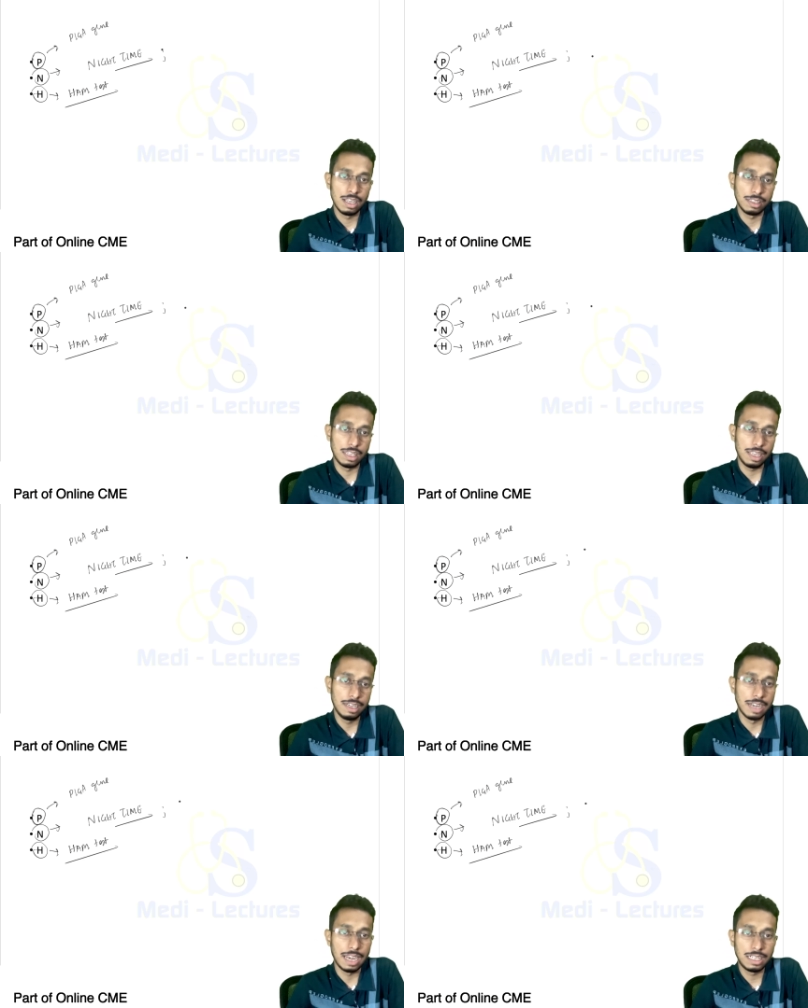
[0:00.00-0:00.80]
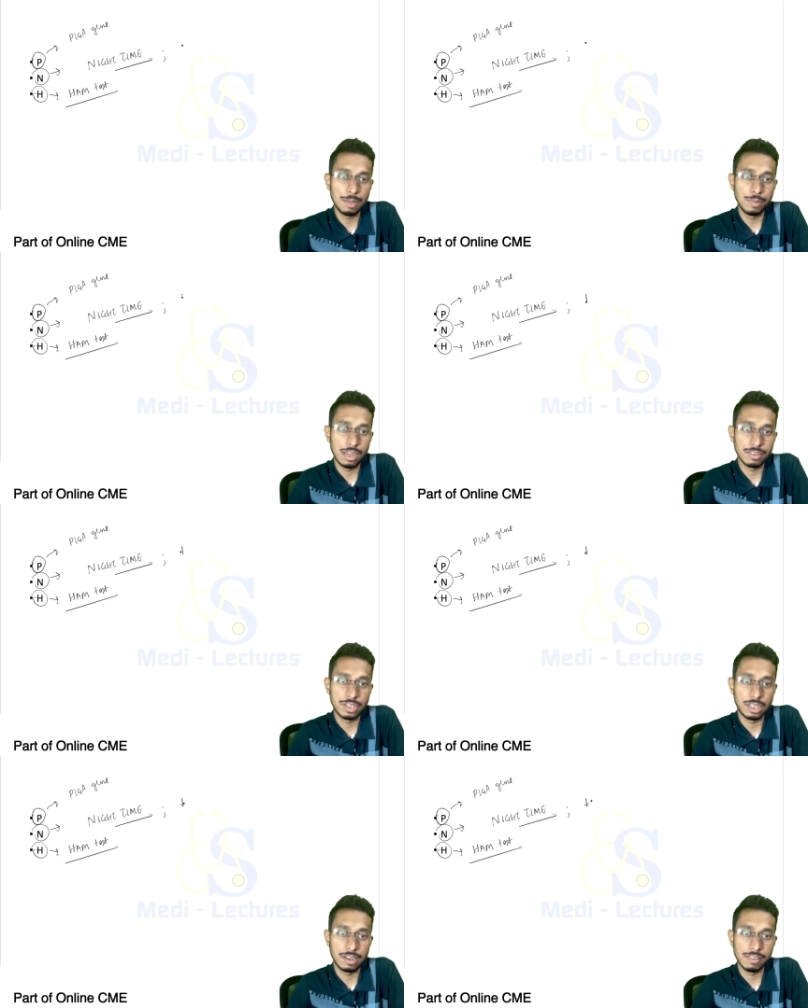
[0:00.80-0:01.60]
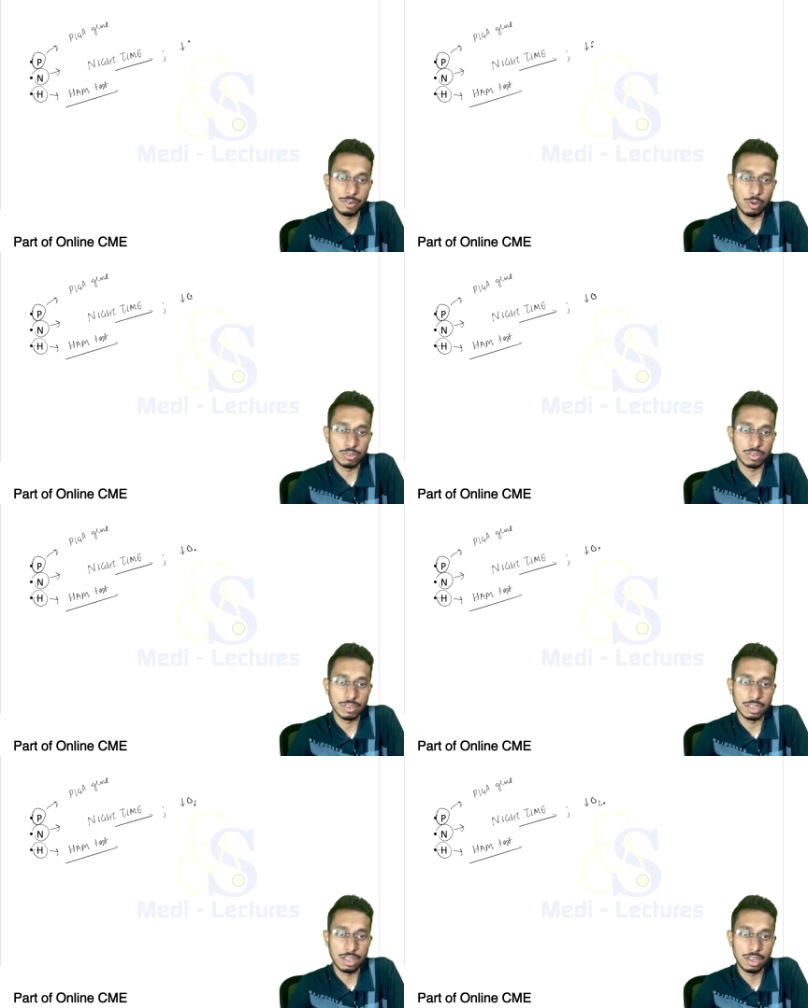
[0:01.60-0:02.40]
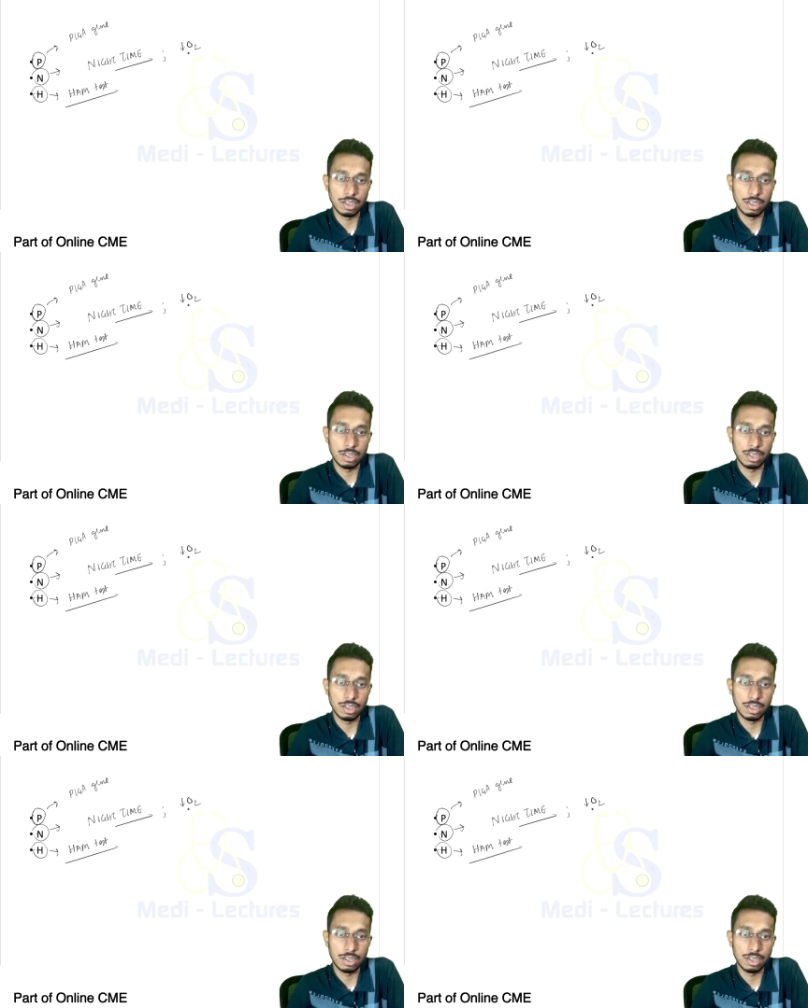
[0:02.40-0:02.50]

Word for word: the in nighttime there is decrease in oxygen